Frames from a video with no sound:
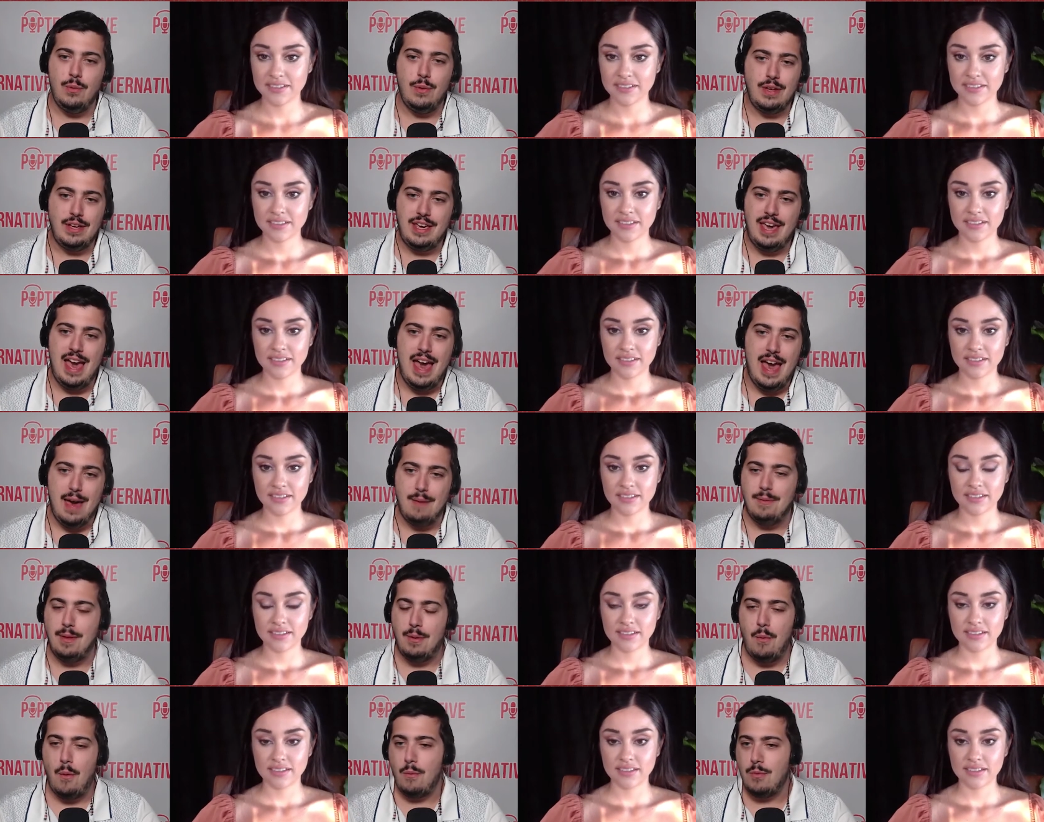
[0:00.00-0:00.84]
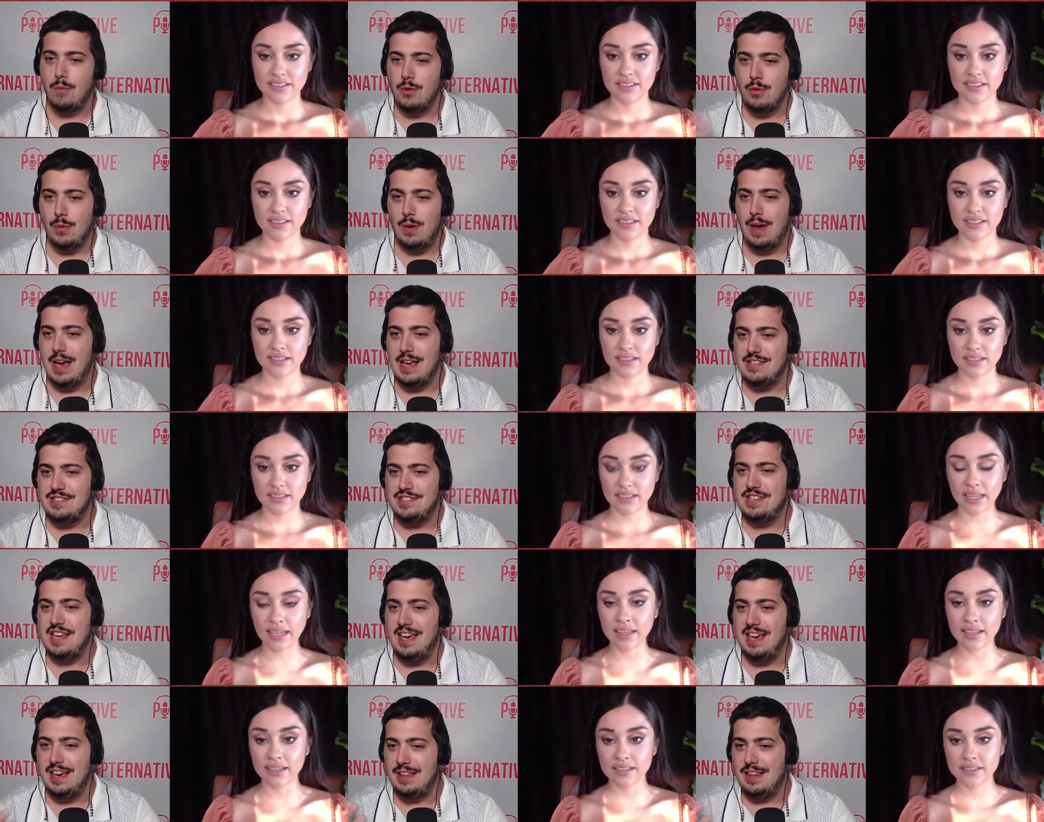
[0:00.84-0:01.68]
Speaker 1: Cam, like what were you guys saying?
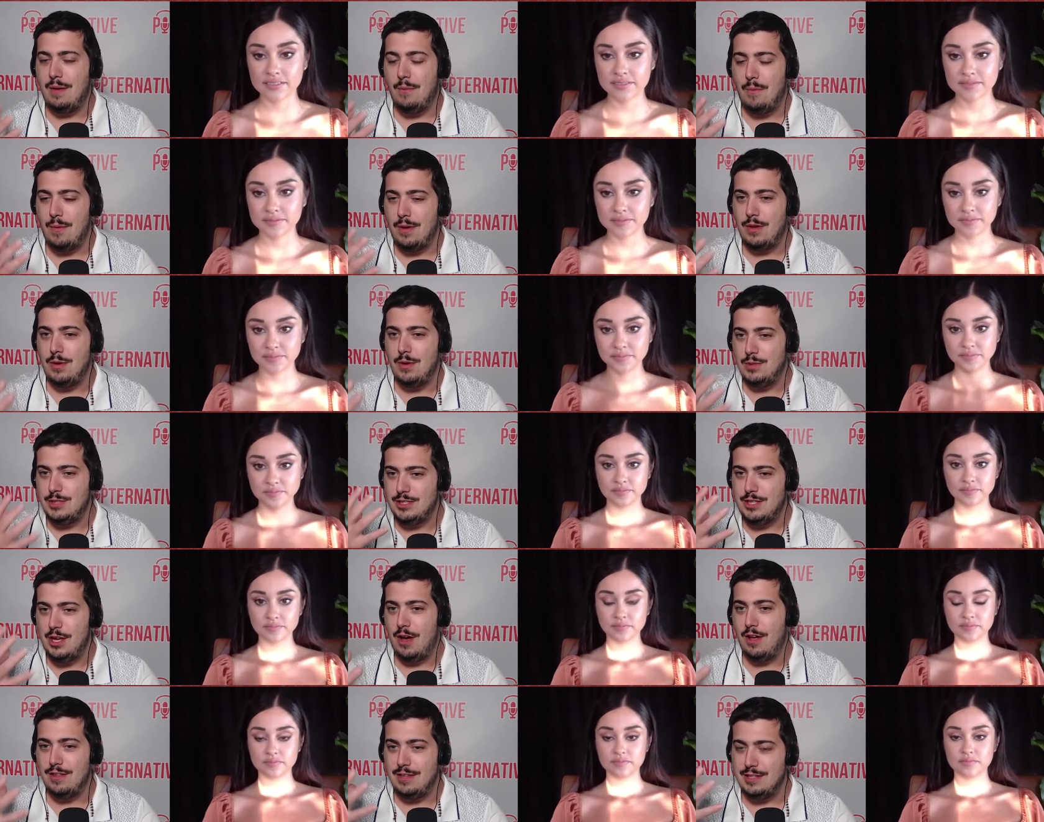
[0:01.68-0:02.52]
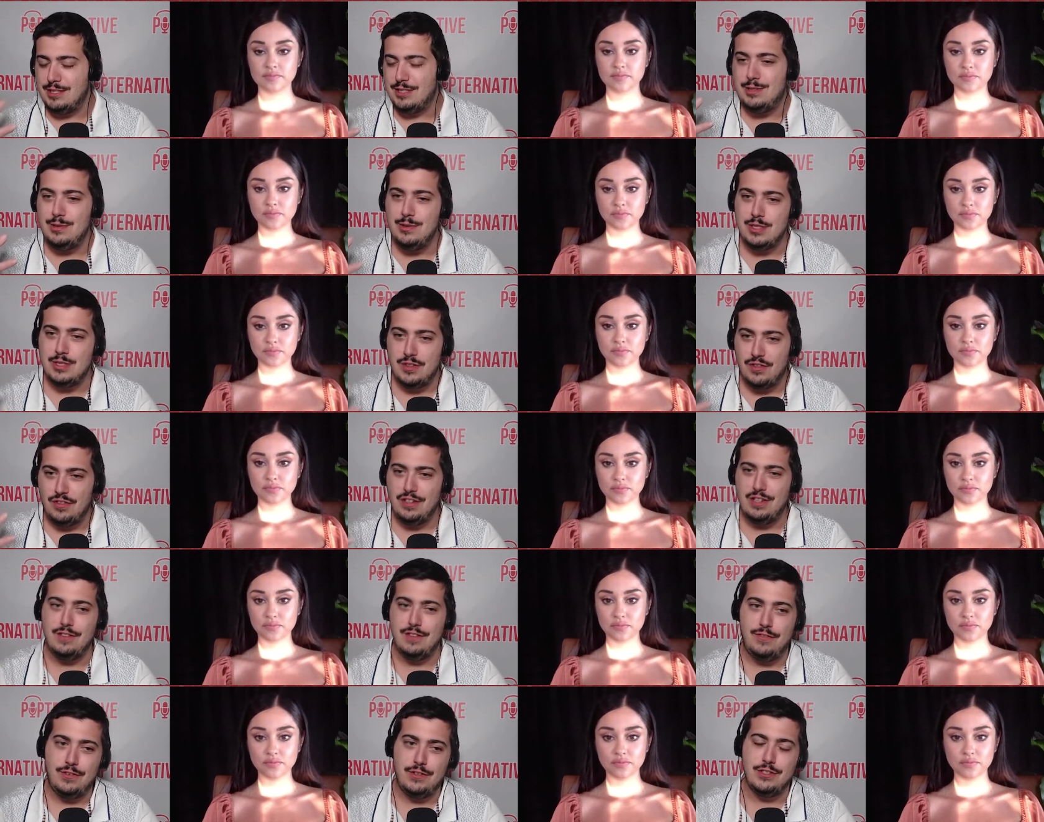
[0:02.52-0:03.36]
Like when you saw the suits for the
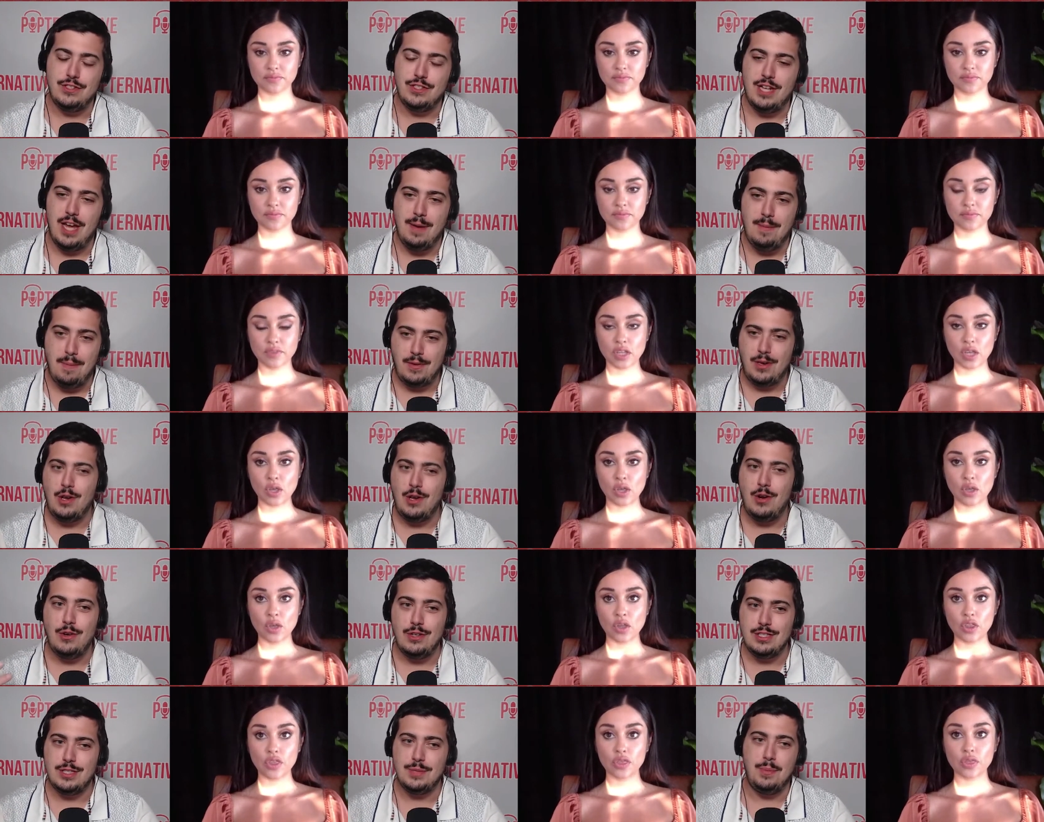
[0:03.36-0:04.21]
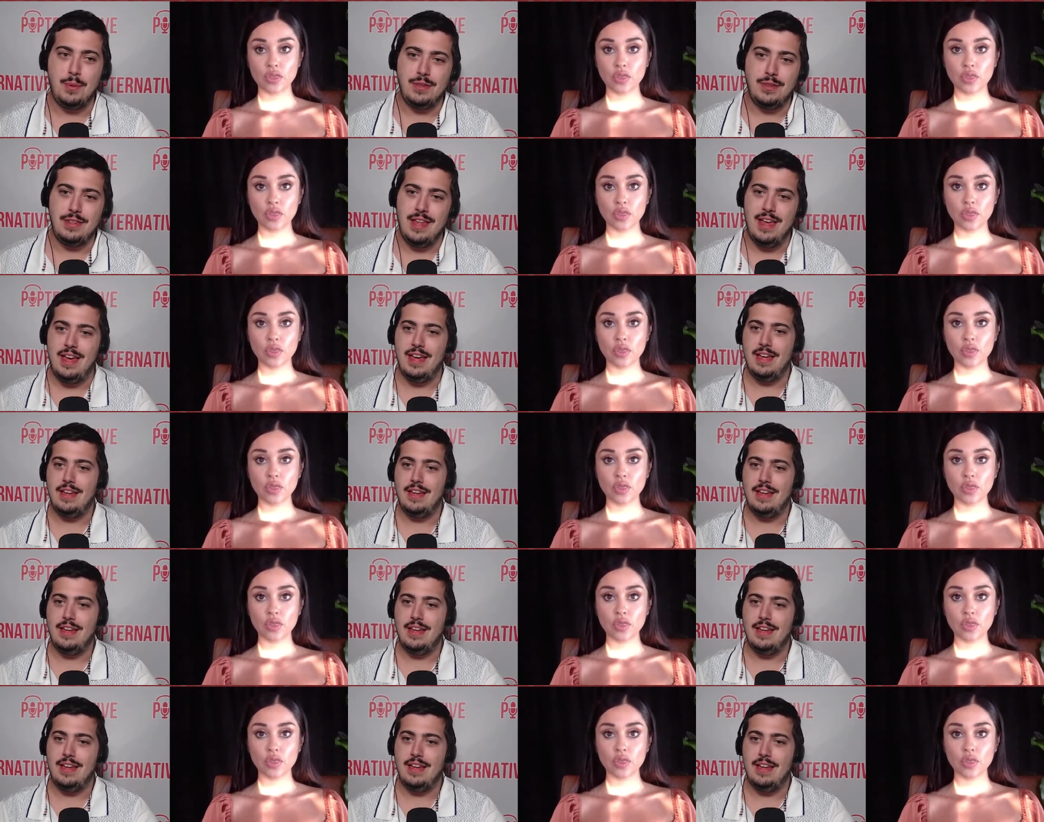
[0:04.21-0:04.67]
first time? I'm curious about that.